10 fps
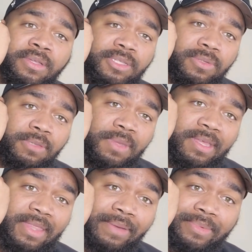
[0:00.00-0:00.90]
So to
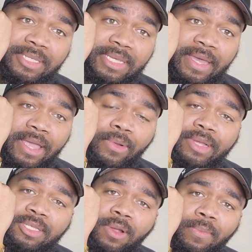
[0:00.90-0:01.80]
me, that was a
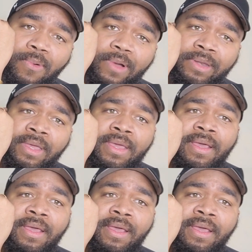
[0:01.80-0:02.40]
great start point.